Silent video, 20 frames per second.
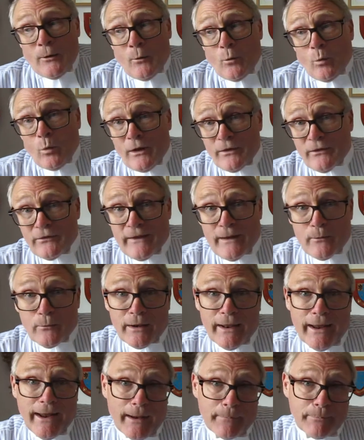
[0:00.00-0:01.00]
Whether that
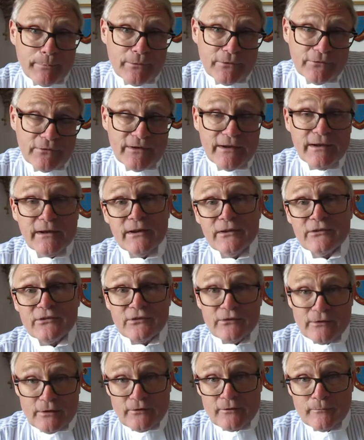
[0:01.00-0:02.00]
will happen is
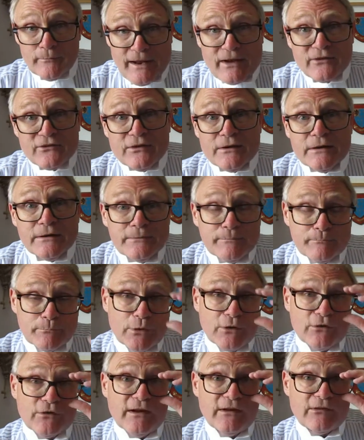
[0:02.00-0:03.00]
another matter,
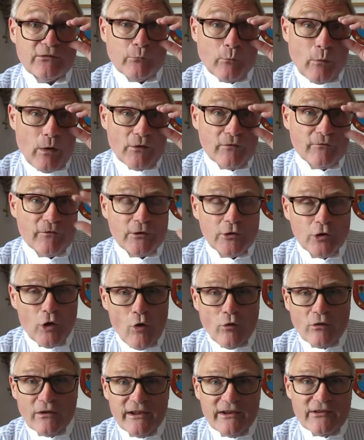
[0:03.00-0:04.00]
but it's one of a
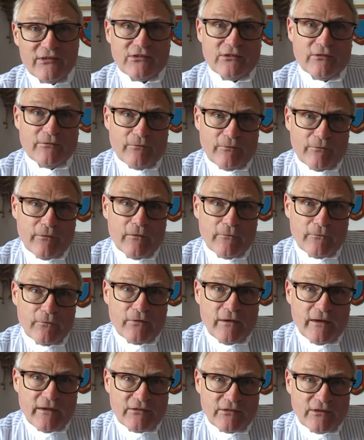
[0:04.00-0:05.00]
long list of, of
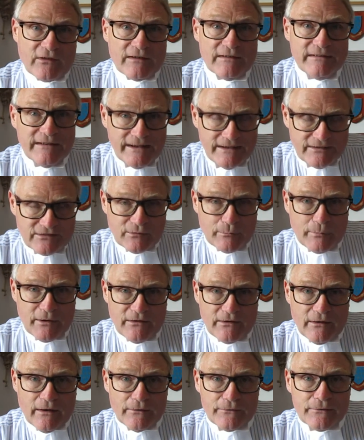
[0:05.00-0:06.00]
things that need to be
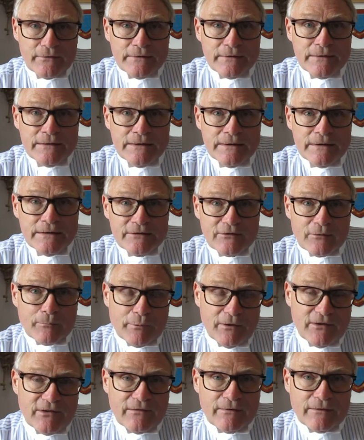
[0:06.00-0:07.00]
done. It's a
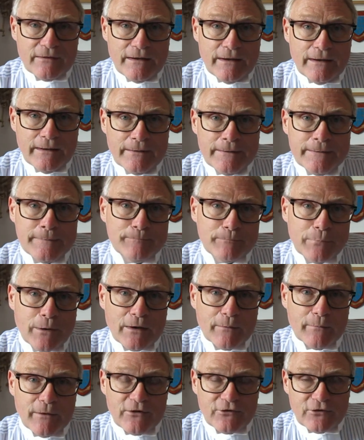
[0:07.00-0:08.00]
pity the
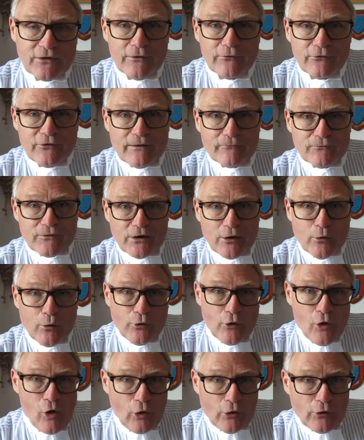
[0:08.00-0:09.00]
parliamentarians have to go
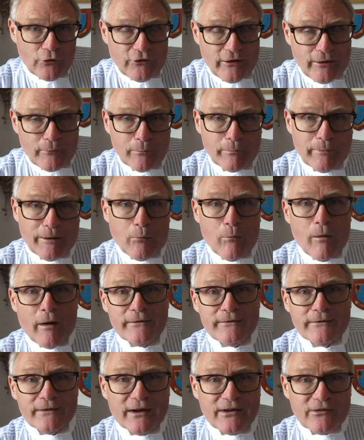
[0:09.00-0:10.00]
on holiday. It would be
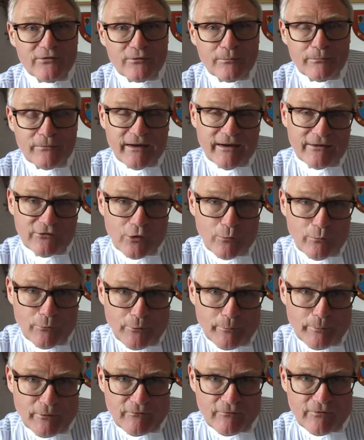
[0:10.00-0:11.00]
quite nice for them to get on with
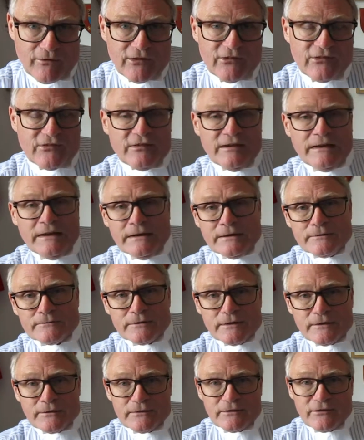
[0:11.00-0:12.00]
a bit of this
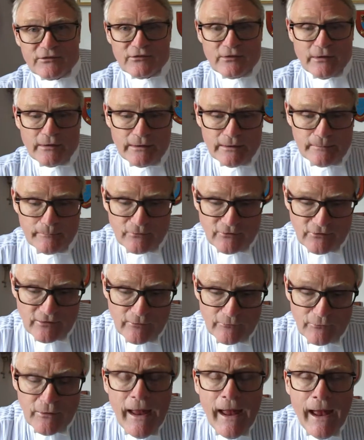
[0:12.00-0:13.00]
rather than sunning
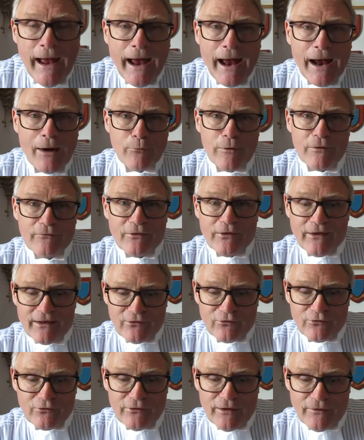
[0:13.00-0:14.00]
themselves. However,
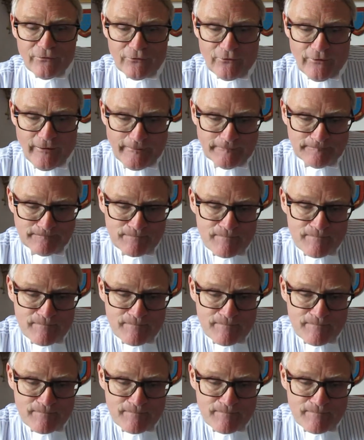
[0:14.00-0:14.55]
that's for another day.